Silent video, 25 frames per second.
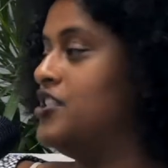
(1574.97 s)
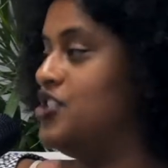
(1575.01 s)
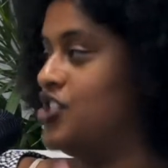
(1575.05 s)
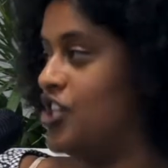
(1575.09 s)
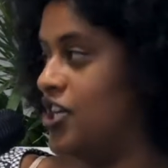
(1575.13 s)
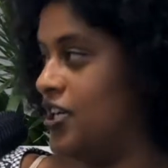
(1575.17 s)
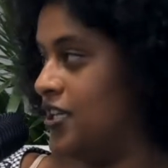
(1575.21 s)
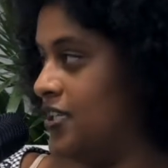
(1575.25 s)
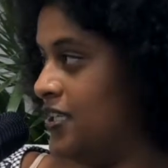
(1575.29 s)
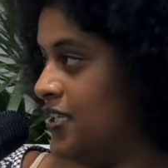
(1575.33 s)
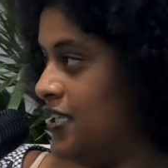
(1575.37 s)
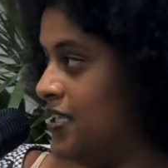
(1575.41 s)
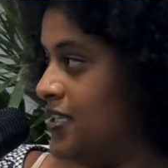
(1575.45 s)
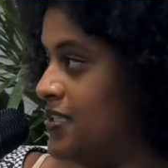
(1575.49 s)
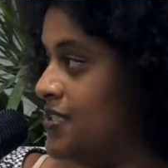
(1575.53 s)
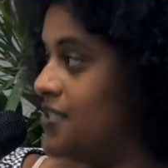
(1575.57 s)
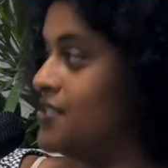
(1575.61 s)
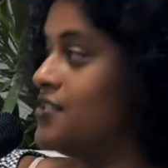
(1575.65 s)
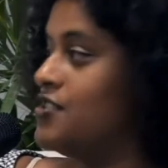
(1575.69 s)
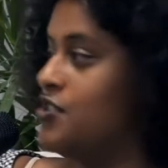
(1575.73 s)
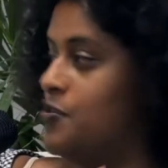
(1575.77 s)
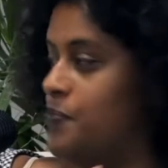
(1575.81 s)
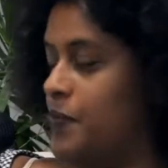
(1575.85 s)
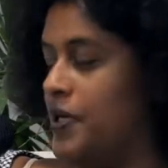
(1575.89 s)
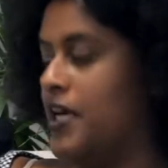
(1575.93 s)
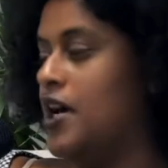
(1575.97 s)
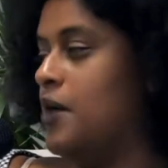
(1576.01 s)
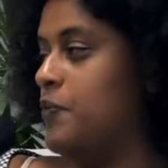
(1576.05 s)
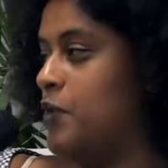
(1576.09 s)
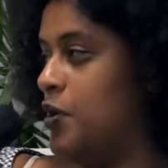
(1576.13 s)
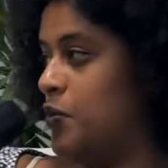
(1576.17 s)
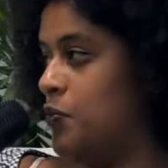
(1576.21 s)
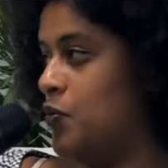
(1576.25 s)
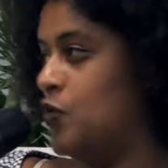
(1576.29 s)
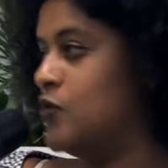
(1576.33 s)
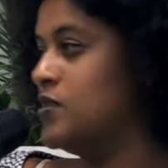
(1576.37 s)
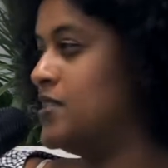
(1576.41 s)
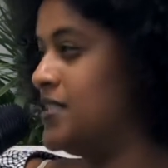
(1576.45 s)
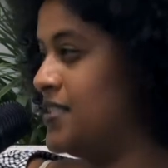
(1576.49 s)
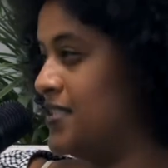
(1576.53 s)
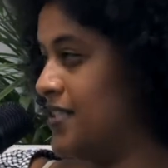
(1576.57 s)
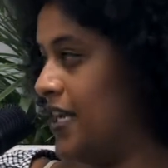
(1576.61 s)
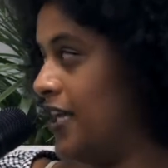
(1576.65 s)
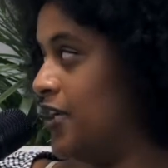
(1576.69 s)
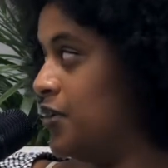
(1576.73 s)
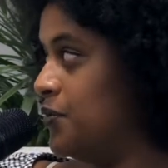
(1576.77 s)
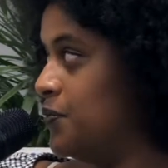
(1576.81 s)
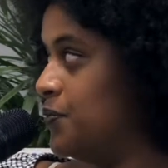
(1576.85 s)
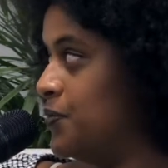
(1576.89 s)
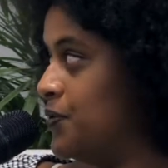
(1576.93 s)
journeys to becoming more
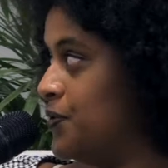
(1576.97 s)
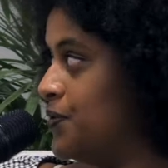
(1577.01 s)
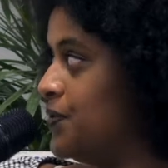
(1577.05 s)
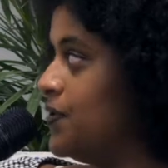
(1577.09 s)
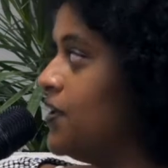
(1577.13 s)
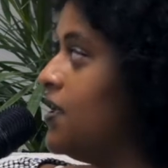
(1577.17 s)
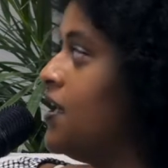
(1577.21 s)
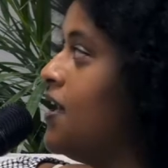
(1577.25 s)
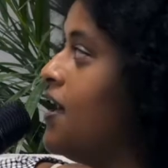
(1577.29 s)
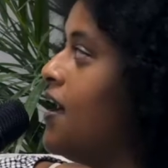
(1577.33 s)
sustainable.